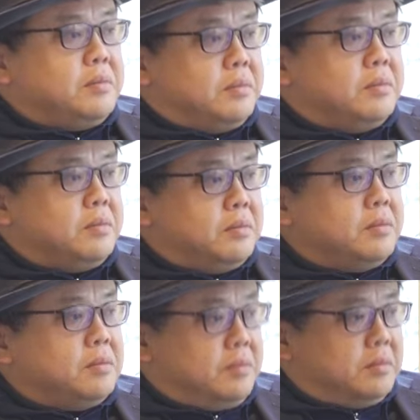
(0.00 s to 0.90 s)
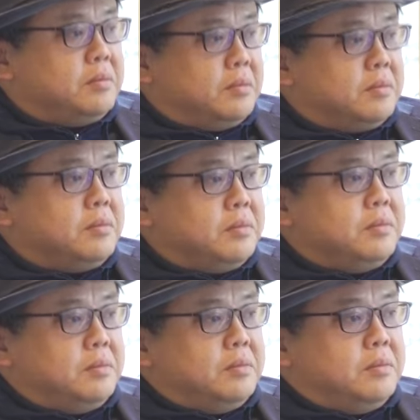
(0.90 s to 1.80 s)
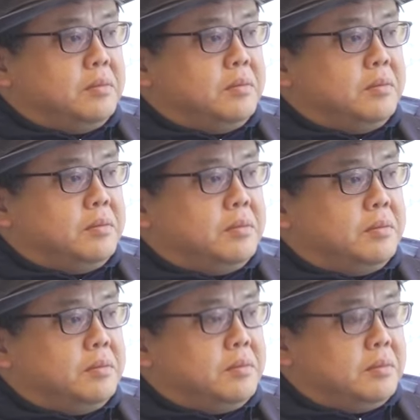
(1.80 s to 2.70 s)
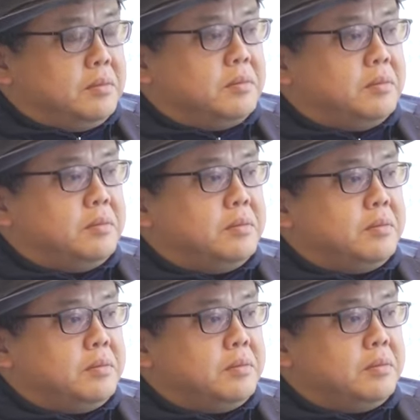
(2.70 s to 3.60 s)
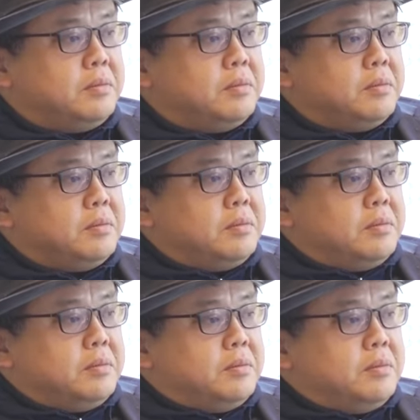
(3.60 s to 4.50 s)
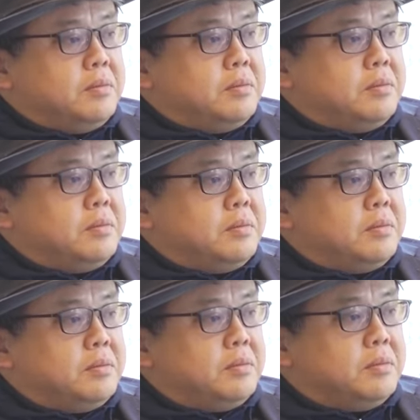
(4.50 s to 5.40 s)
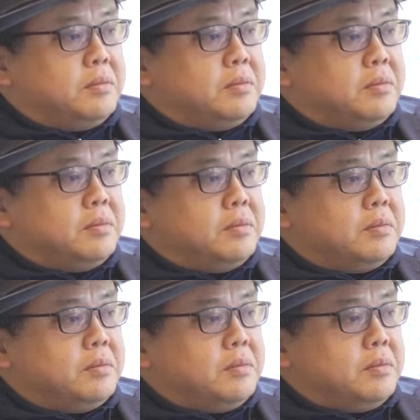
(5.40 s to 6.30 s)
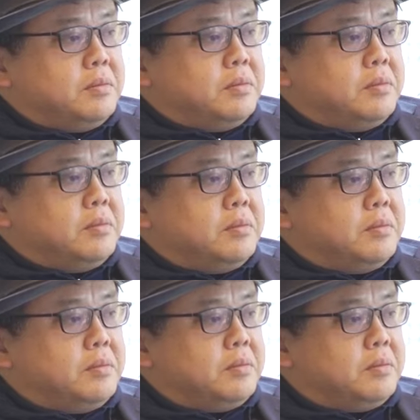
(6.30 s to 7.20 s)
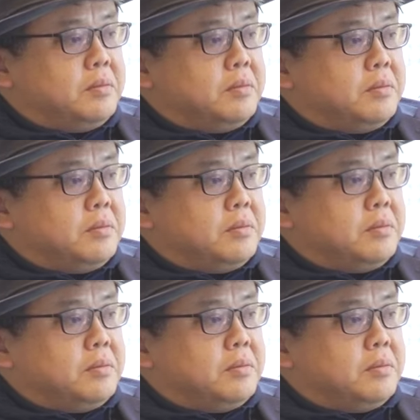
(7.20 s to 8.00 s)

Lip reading: (not speaking)